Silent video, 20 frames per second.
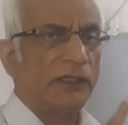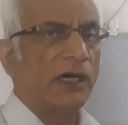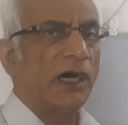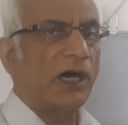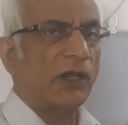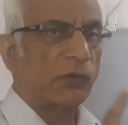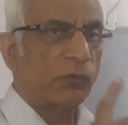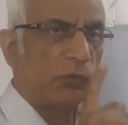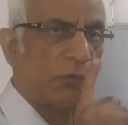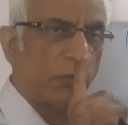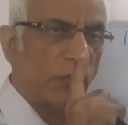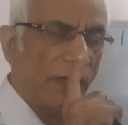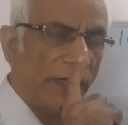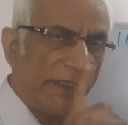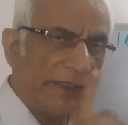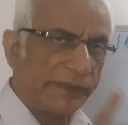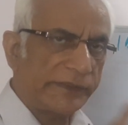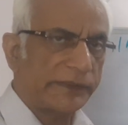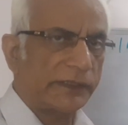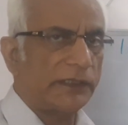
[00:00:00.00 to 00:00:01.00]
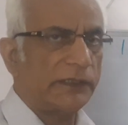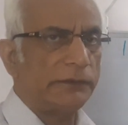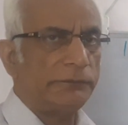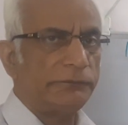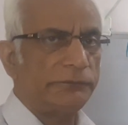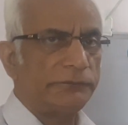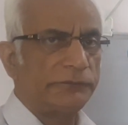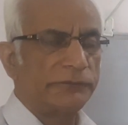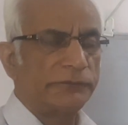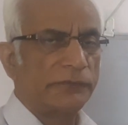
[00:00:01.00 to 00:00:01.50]
or one
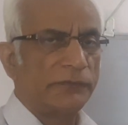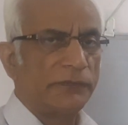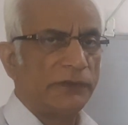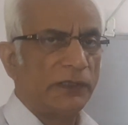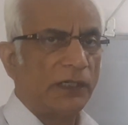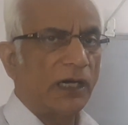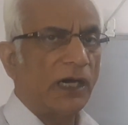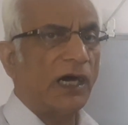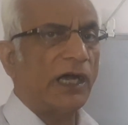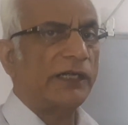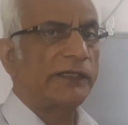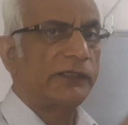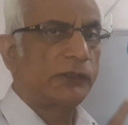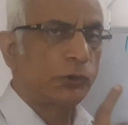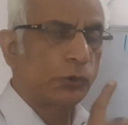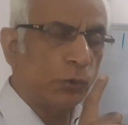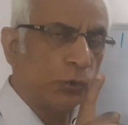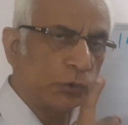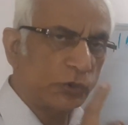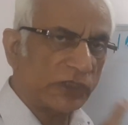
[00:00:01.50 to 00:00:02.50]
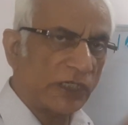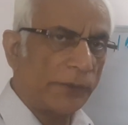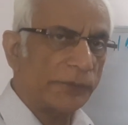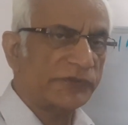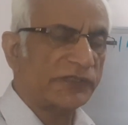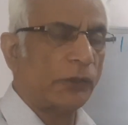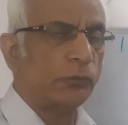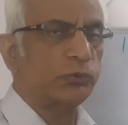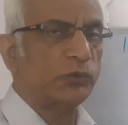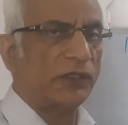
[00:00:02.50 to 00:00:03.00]
term or two
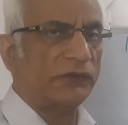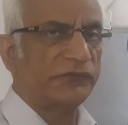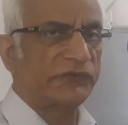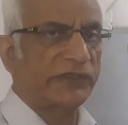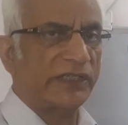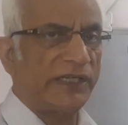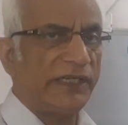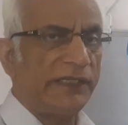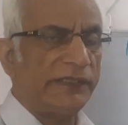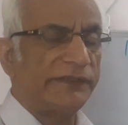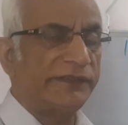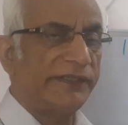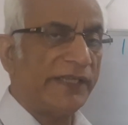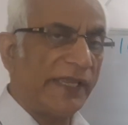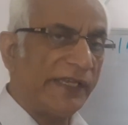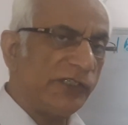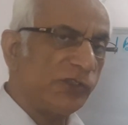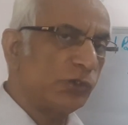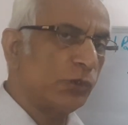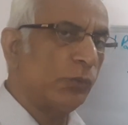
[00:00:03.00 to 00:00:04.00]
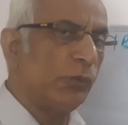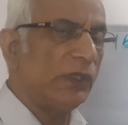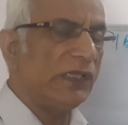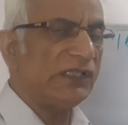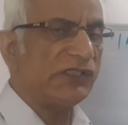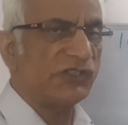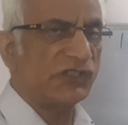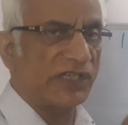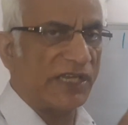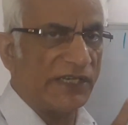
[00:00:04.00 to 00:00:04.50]
terms out of three, then you
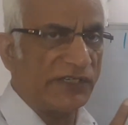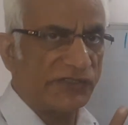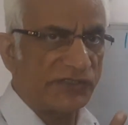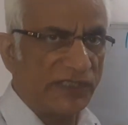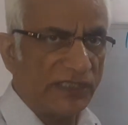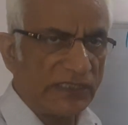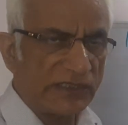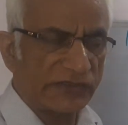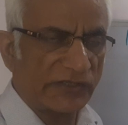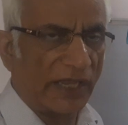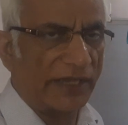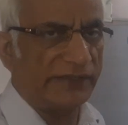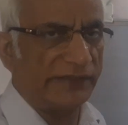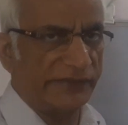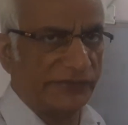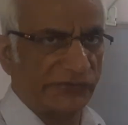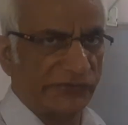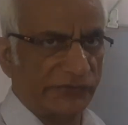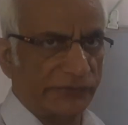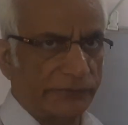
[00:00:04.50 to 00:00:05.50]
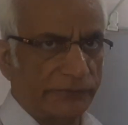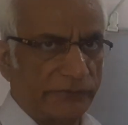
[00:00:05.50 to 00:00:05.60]
will change the signs.